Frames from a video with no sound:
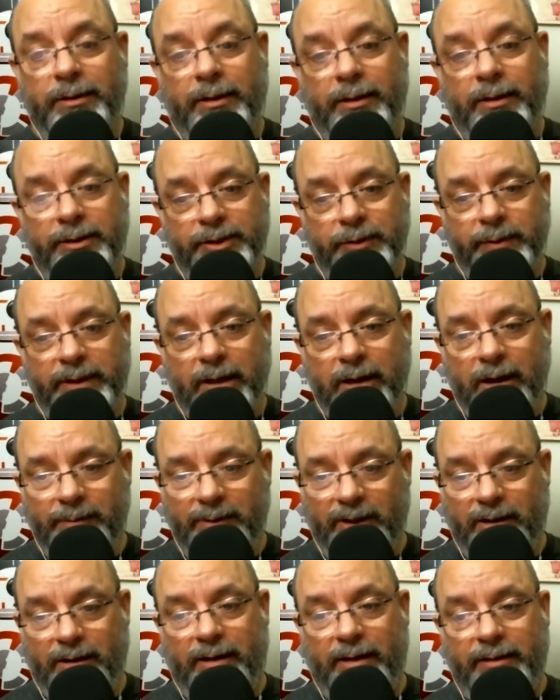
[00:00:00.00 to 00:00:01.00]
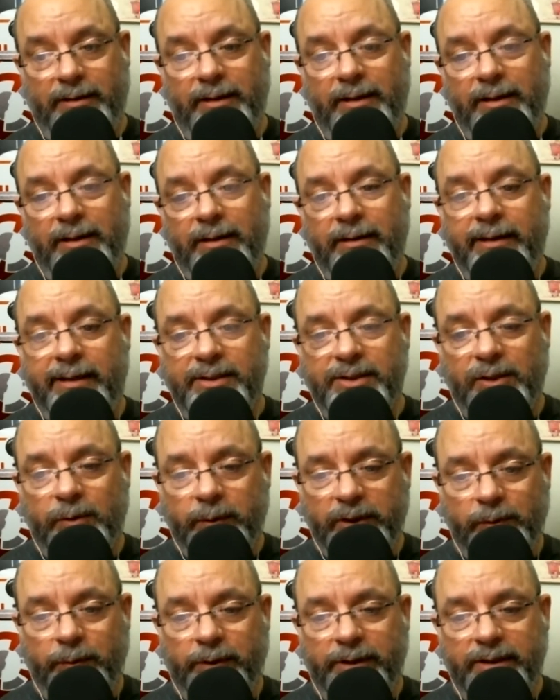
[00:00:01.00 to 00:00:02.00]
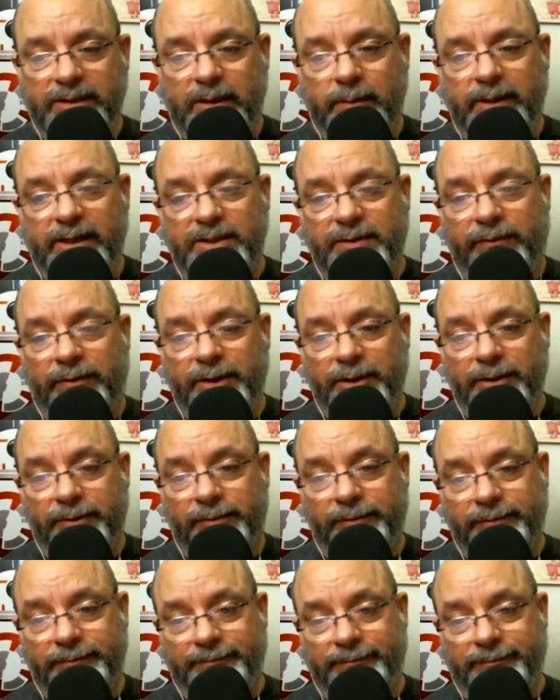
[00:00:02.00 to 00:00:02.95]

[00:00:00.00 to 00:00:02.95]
are doing Comic-Con as to which one is the best for you.